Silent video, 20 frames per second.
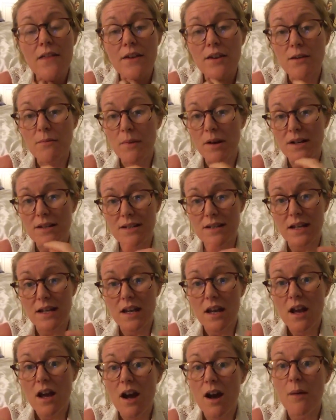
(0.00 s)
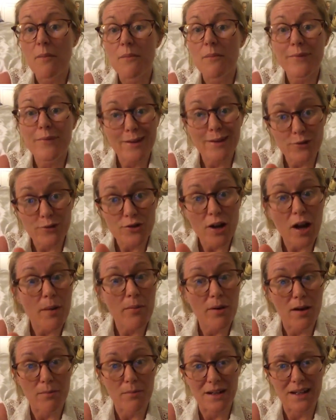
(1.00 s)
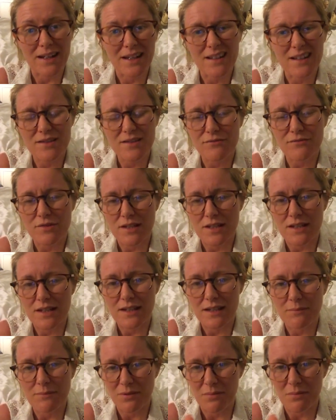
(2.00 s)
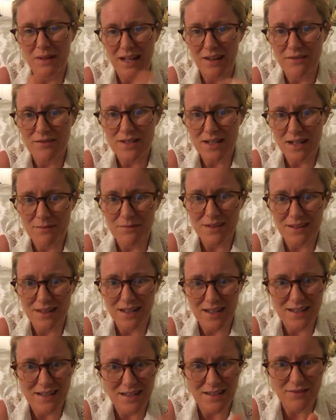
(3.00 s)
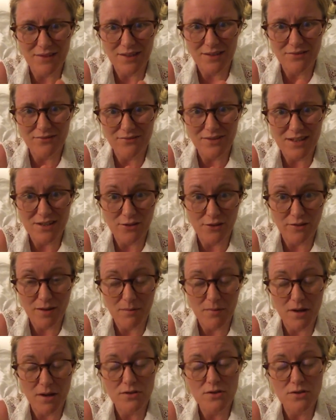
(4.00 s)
And then you might say they've used hyperbole, because obviously they probably have slept in days, even if it's not